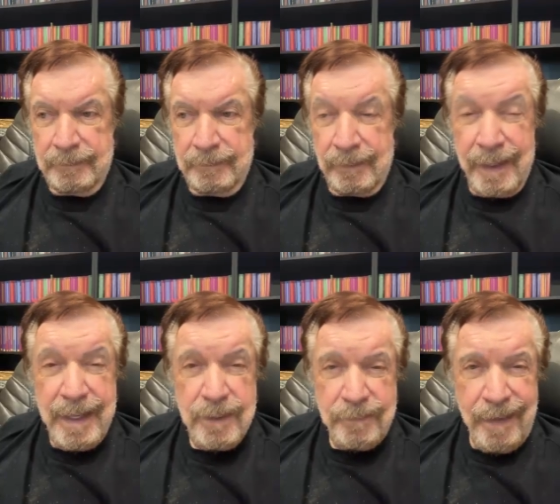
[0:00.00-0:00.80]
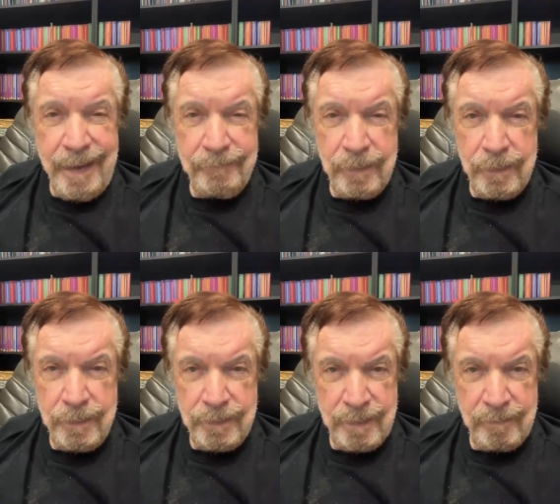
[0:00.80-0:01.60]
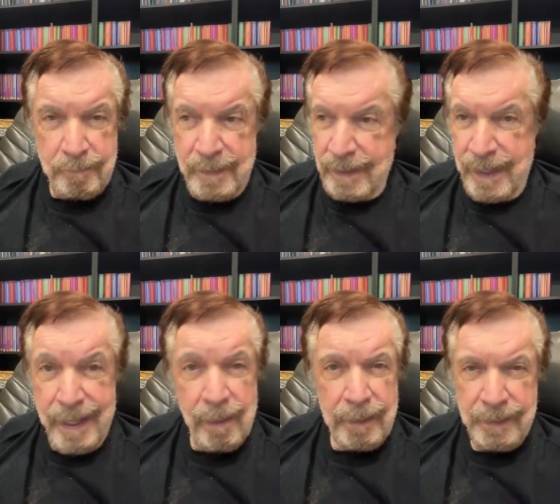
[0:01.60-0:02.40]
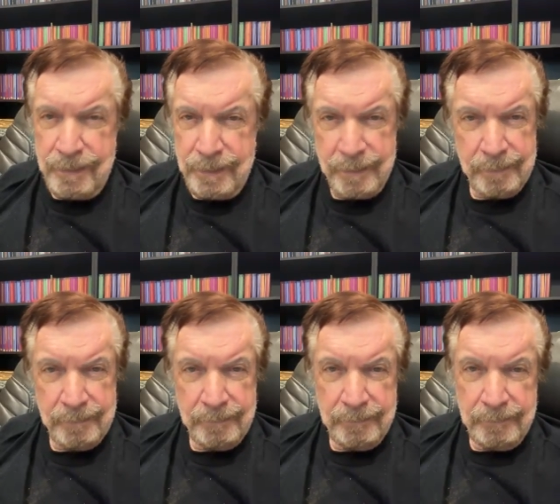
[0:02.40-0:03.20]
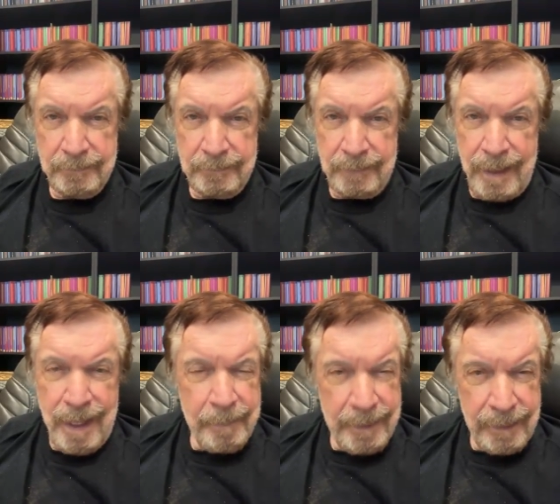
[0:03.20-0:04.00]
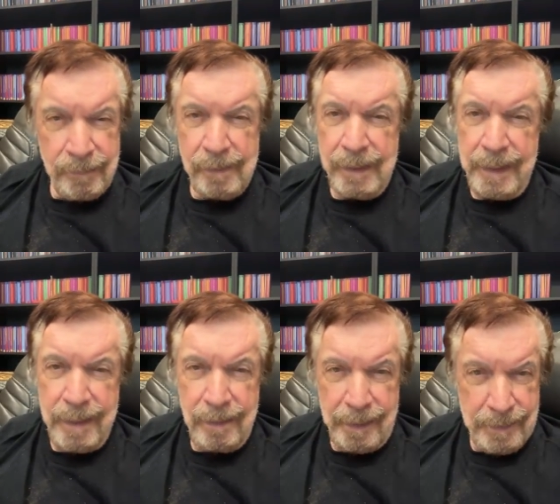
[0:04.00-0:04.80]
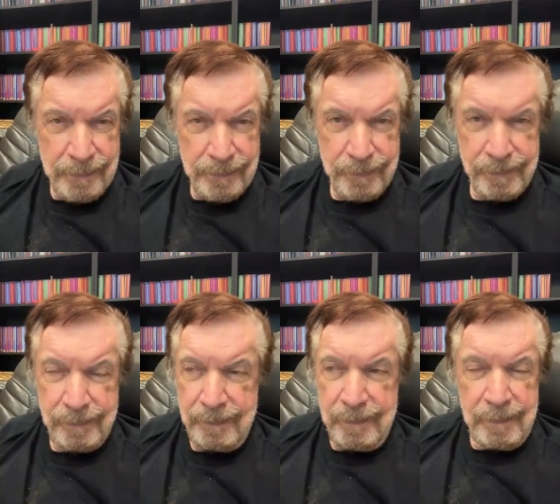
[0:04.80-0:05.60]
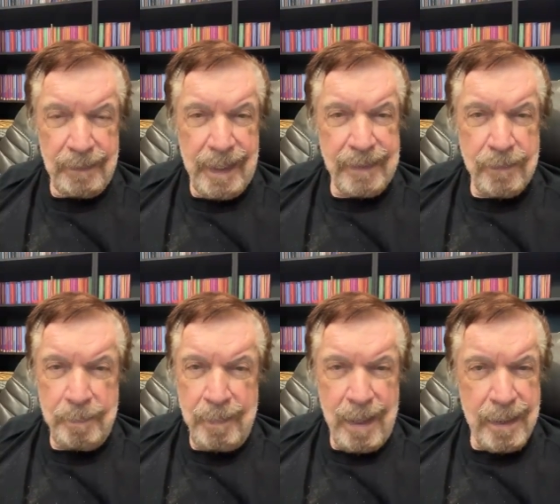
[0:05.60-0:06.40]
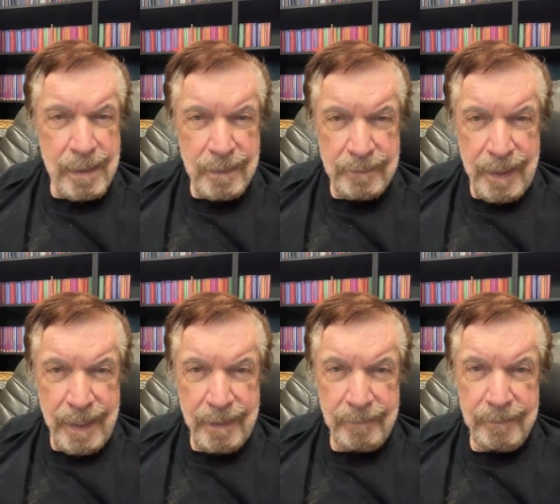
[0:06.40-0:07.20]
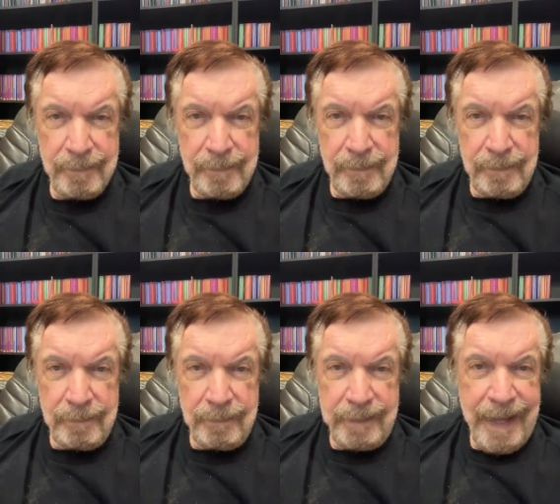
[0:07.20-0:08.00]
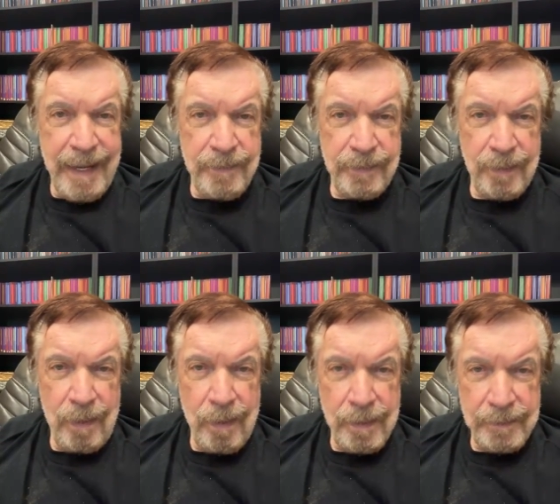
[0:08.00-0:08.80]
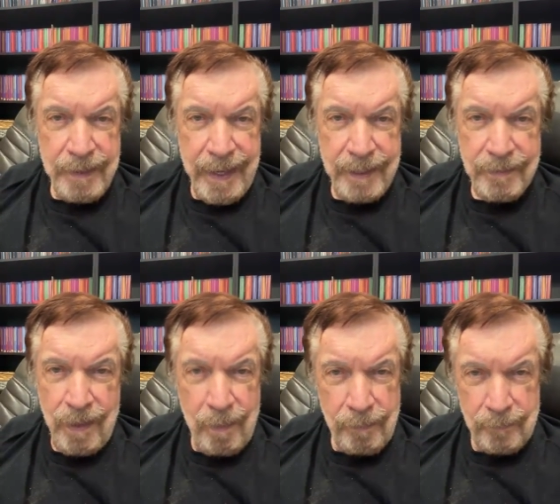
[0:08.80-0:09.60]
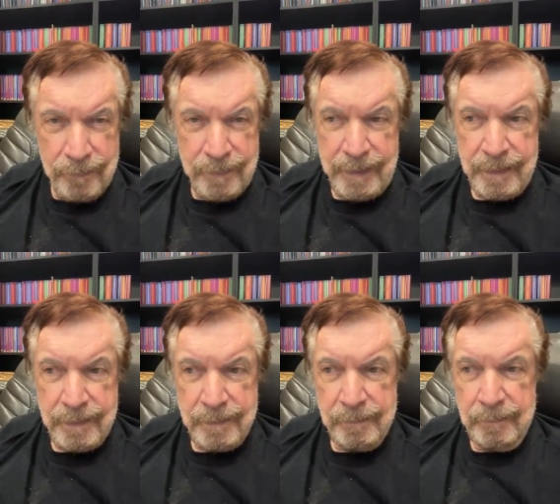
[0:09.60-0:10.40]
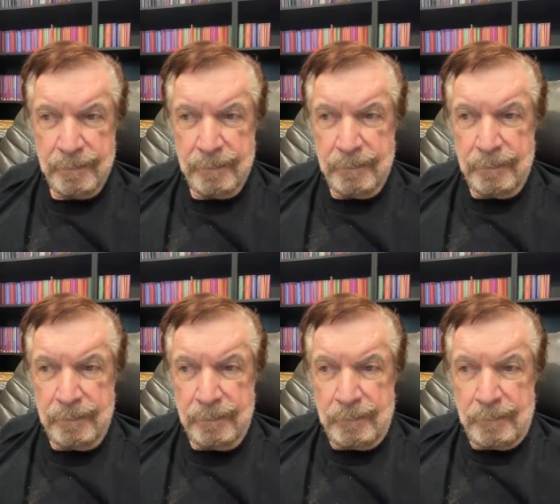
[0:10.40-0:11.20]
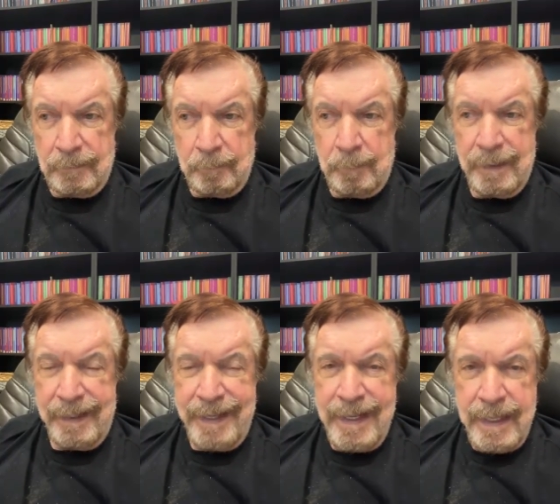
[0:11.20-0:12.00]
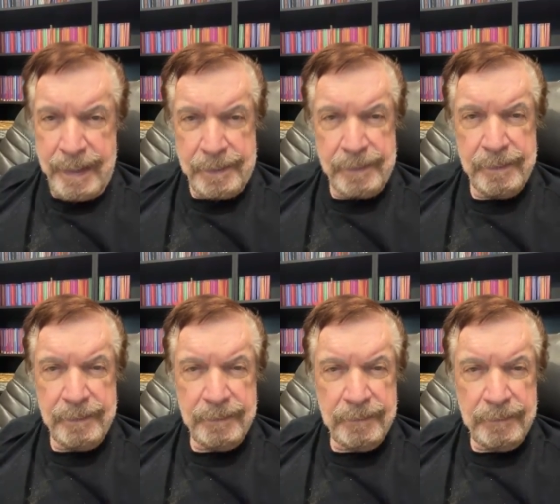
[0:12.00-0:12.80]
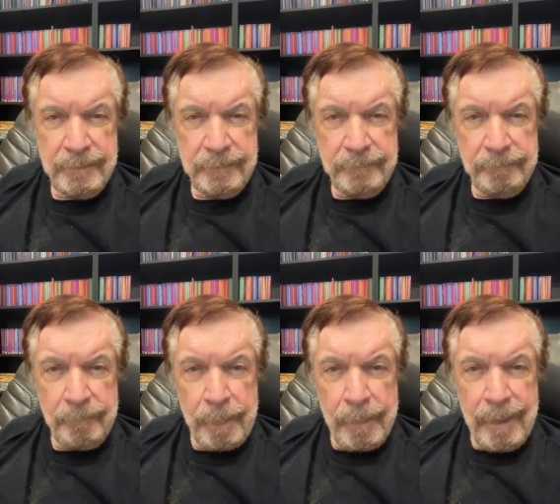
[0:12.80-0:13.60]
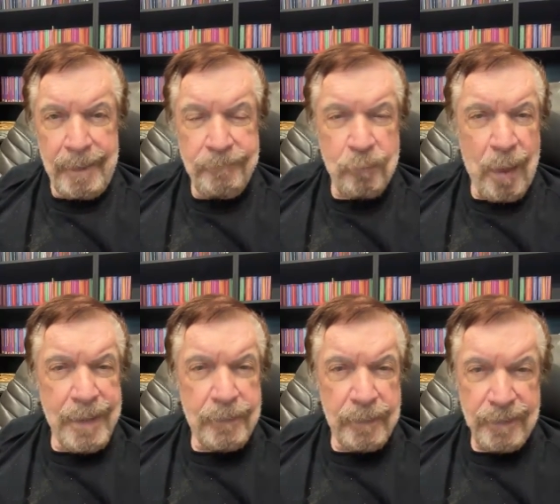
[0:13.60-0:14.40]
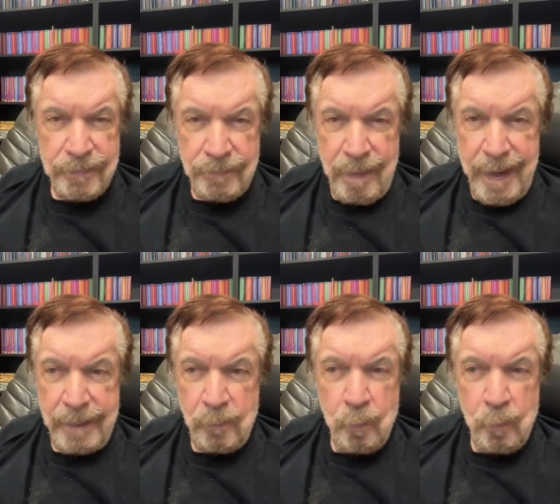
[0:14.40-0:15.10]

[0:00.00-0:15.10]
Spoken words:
The last 5 years have been hellish. I mean really hellish. Like demonic attack, cancer, heart attacks, all those things. But in it, I've tried to extract